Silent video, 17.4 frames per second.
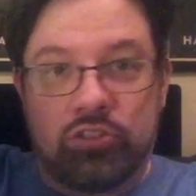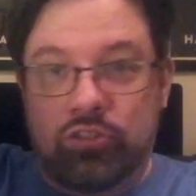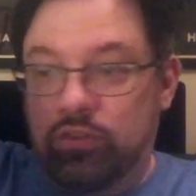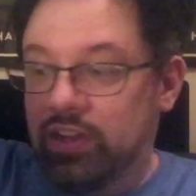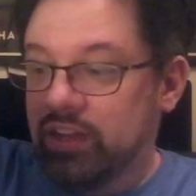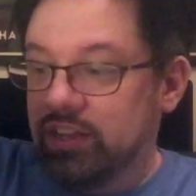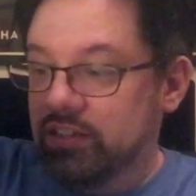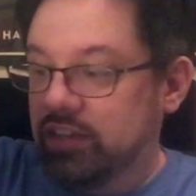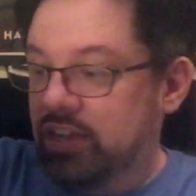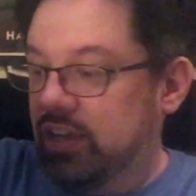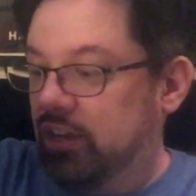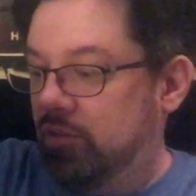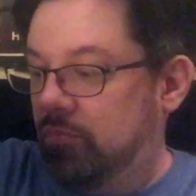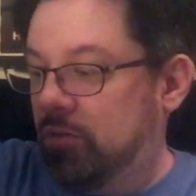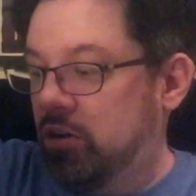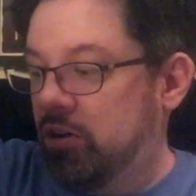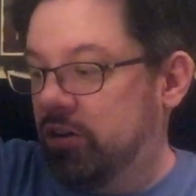so I can take
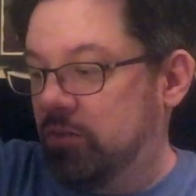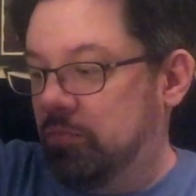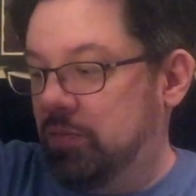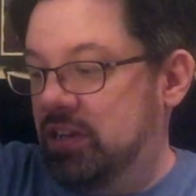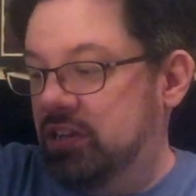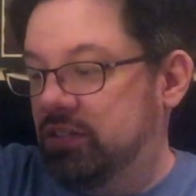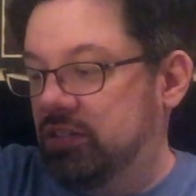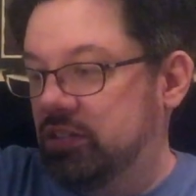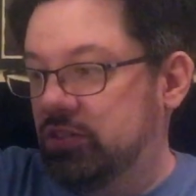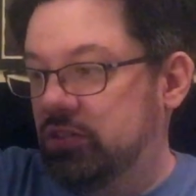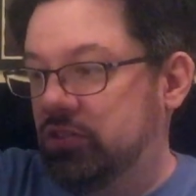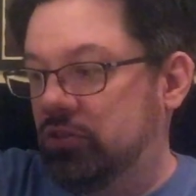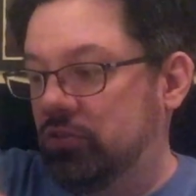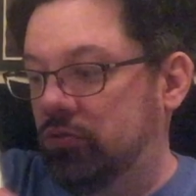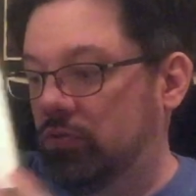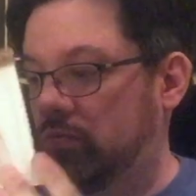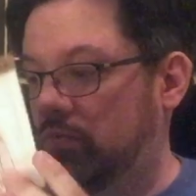it apart in pieces
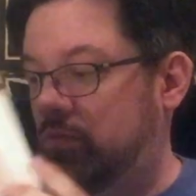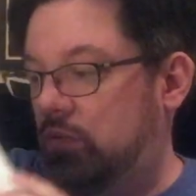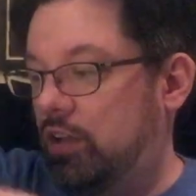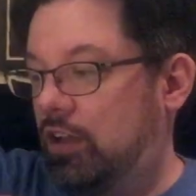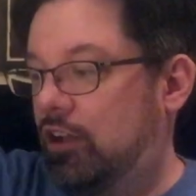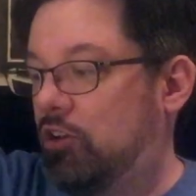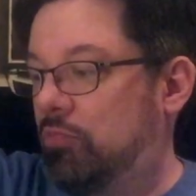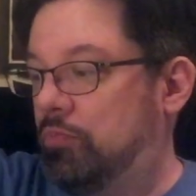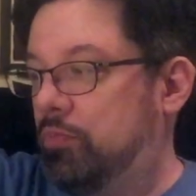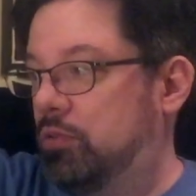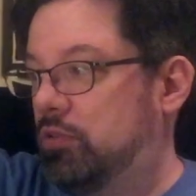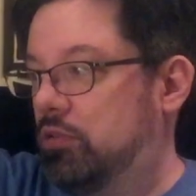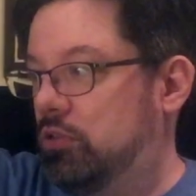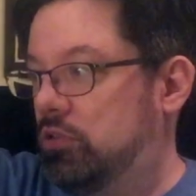to help